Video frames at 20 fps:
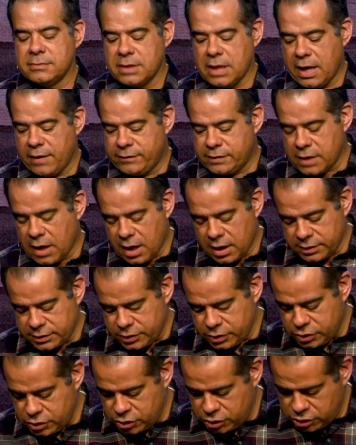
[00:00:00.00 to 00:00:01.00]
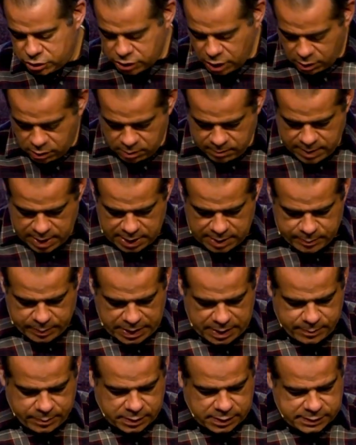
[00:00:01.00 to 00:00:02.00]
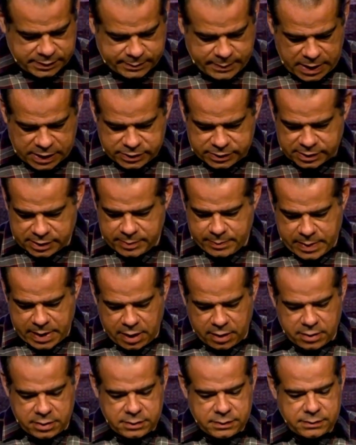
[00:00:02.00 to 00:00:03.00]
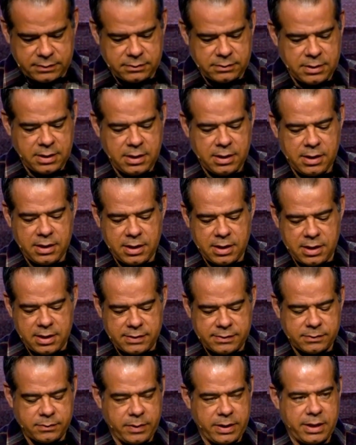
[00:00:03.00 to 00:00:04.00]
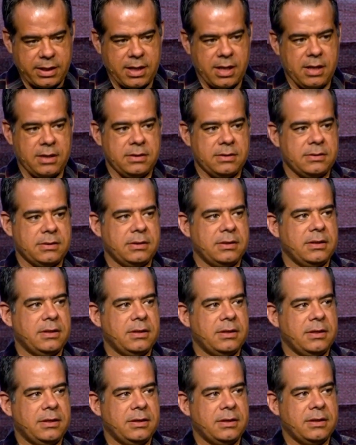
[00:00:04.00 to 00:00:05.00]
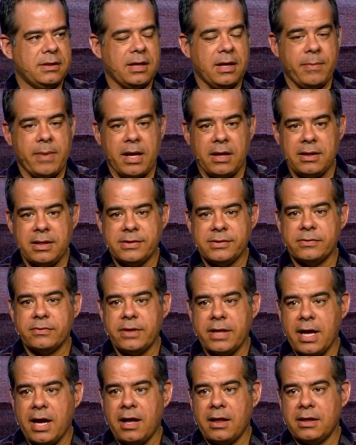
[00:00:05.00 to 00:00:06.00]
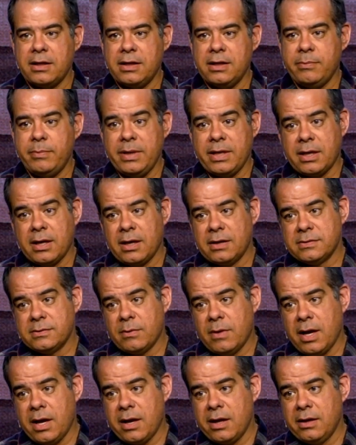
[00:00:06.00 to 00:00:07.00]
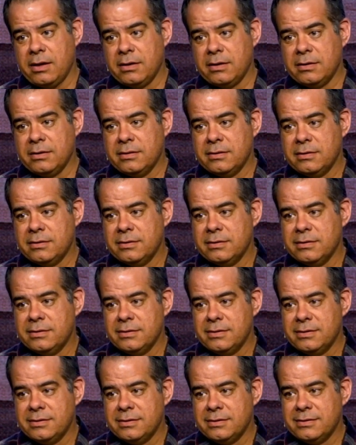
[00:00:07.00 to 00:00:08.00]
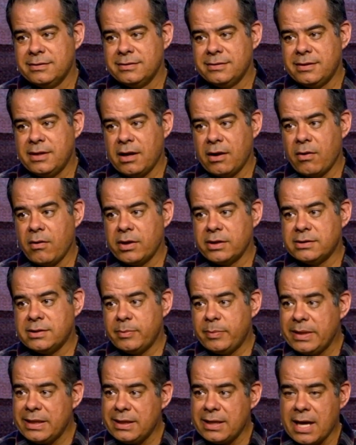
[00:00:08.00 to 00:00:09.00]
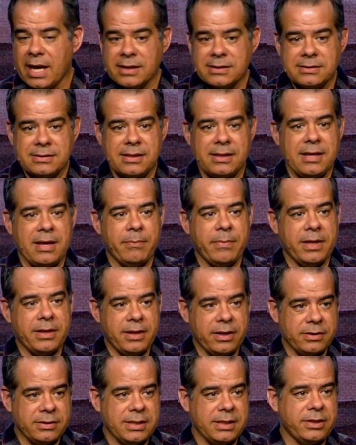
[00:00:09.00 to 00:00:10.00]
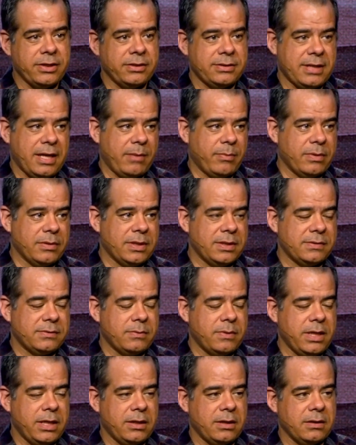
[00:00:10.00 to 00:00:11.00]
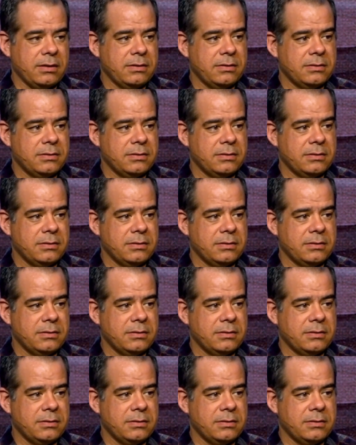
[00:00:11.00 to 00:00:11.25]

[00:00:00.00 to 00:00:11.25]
I've talked to so many people, especially parents, this weekend about this reality because why? They're going to be next to them at their dinner table this week.